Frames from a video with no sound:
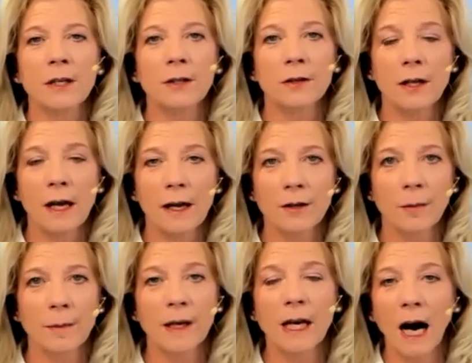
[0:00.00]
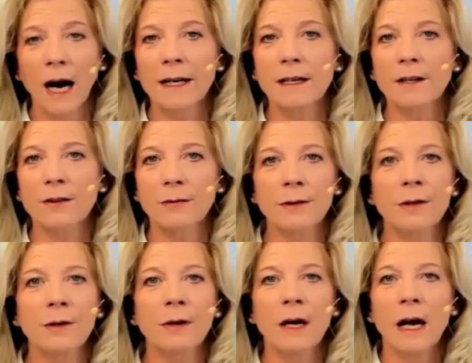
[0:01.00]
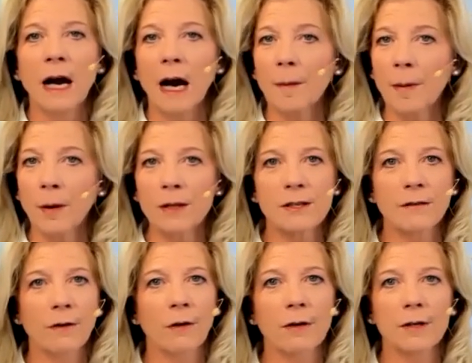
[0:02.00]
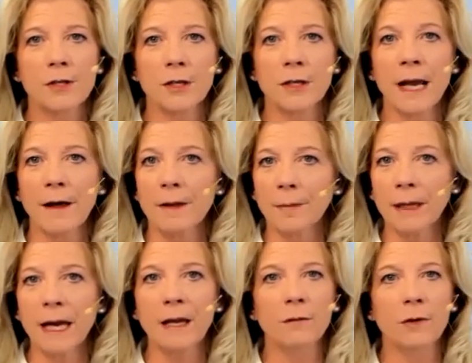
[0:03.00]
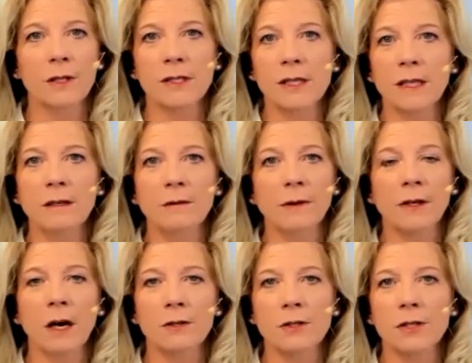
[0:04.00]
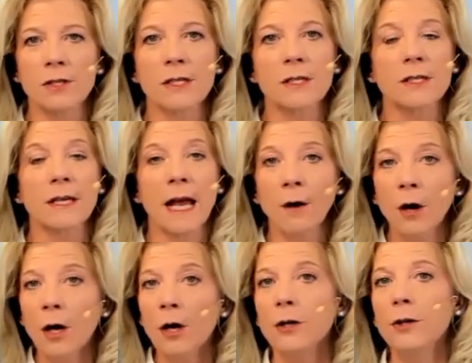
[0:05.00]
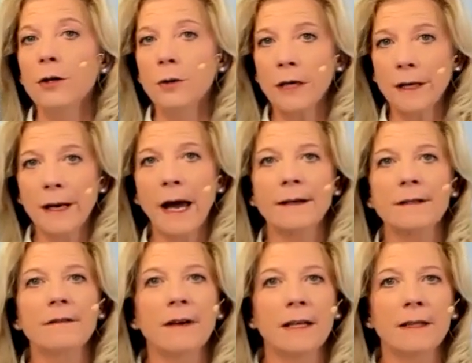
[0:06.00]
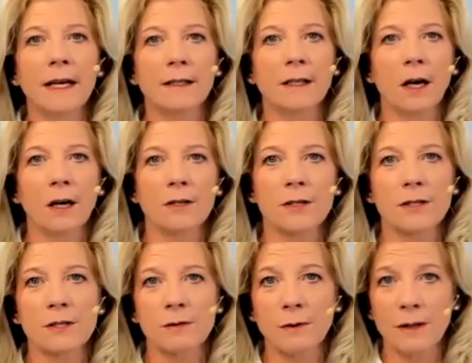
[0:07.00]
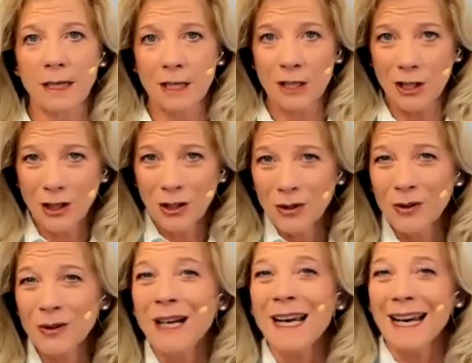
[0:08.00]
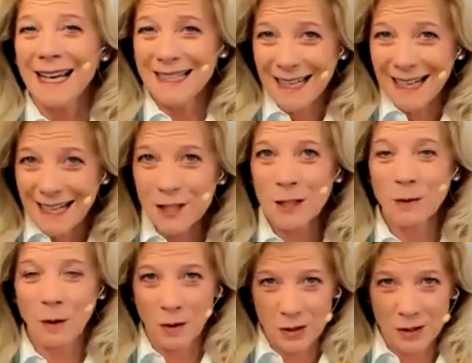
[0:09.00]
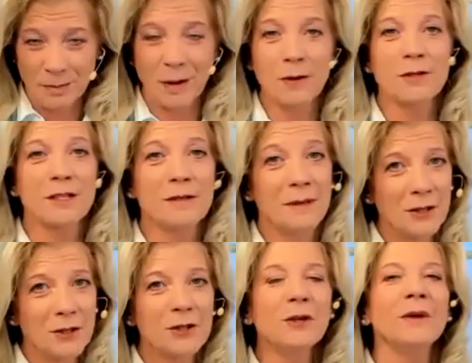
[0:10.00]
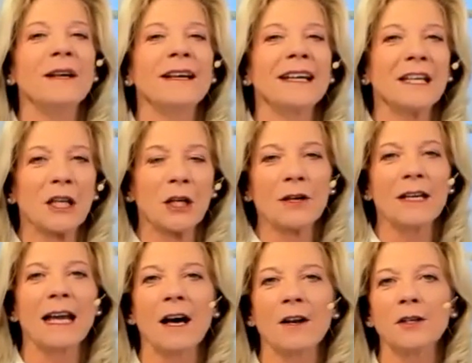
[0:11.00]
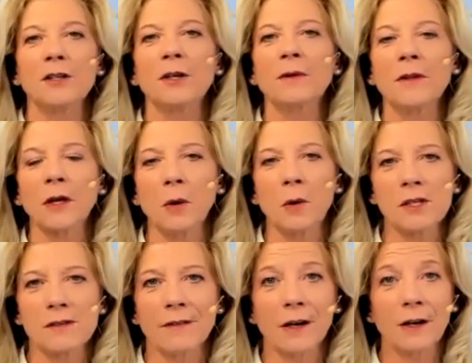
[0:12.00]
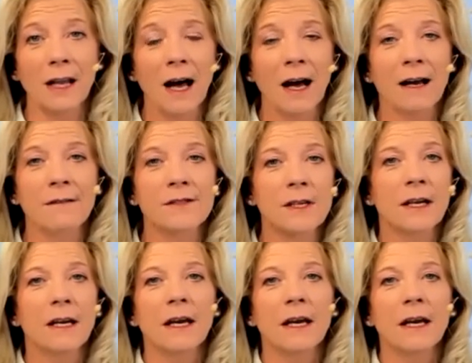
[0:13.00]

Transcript: You'll, you'll be guided through our points of origin, how the plant was seeded with consciousness and how you can activate that consciousness within you. It's actually what we're supposed to be doing and learning how to do in the course of our lives.